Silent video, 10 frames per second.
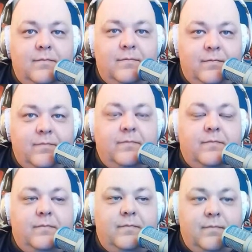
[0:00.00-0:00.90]

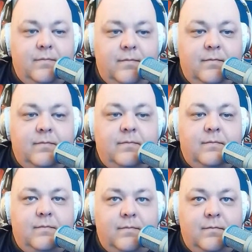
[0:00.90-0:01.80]

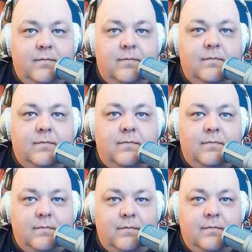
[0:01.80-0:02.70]

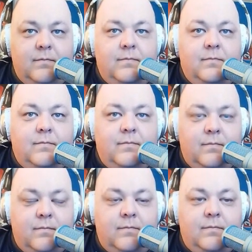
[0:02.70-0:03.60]

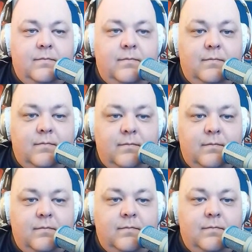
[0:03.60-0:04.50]

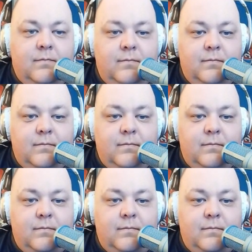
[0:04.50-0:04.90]
(not speaking)